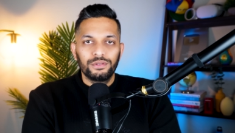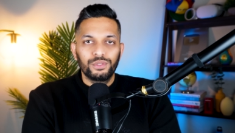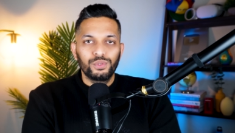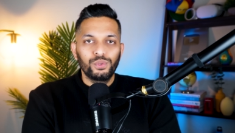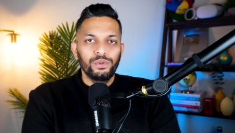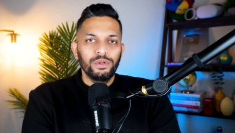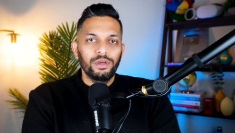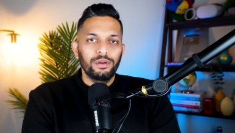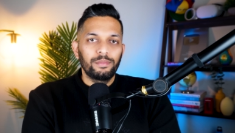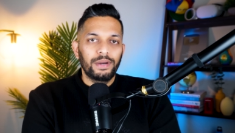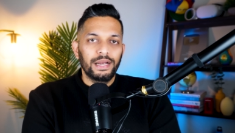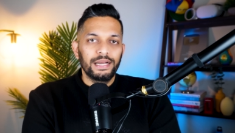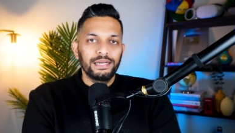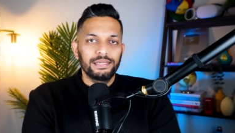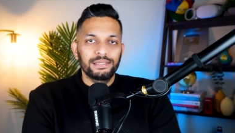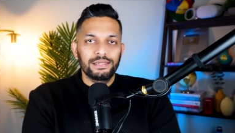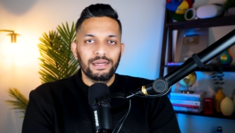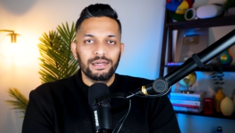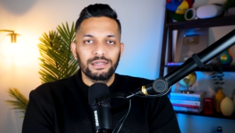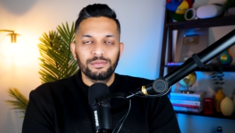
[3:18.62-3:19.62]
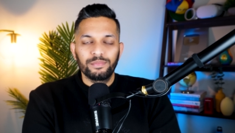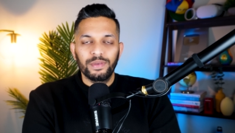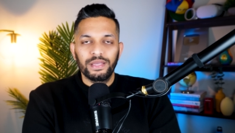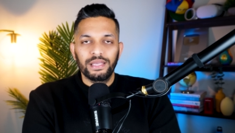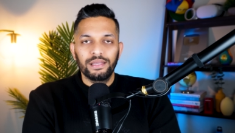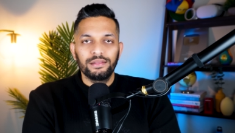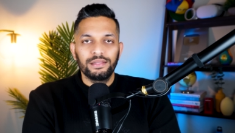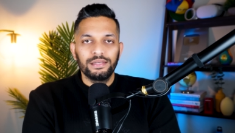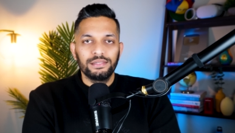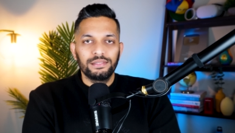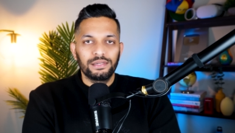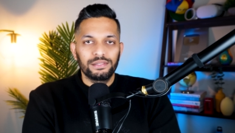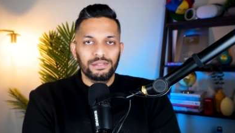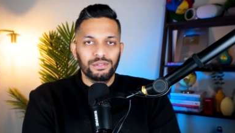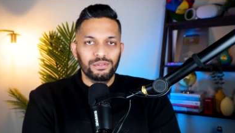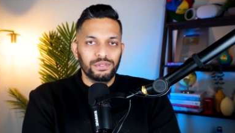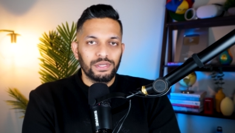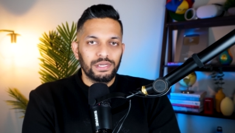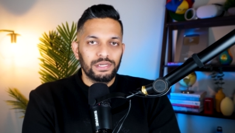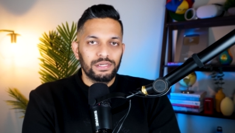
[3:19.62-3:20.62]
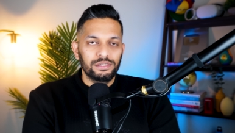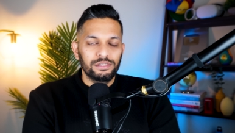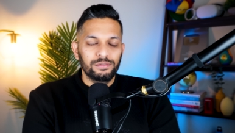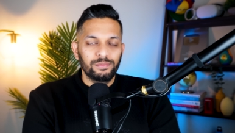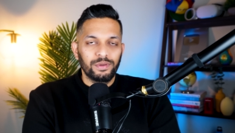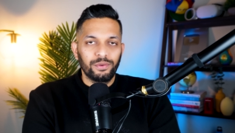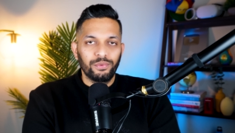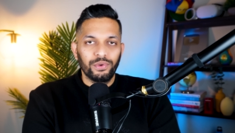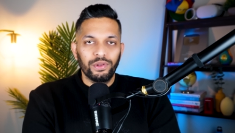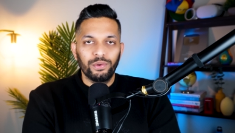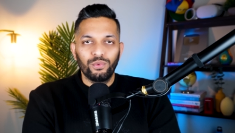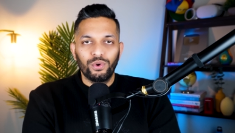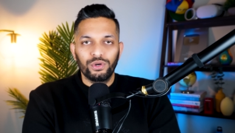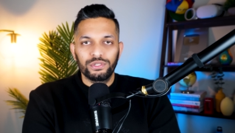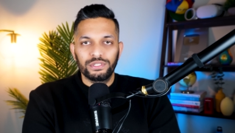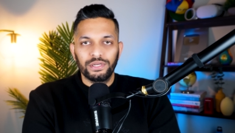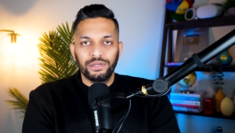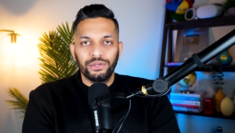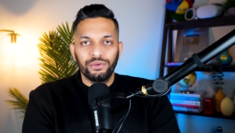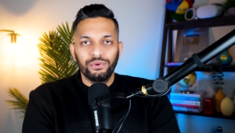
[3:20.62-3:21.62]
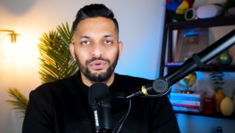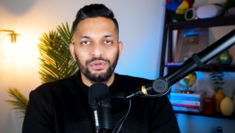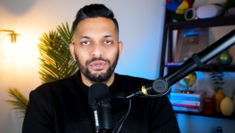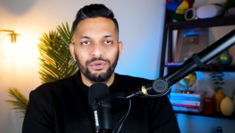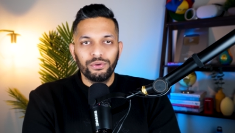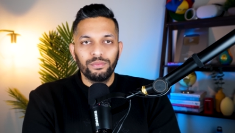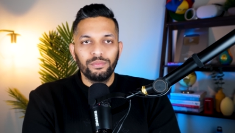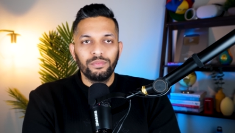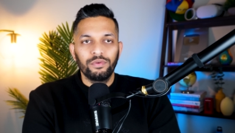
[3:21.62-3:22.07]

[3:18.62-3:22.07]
soon your mind starts making these associations between watching YouTube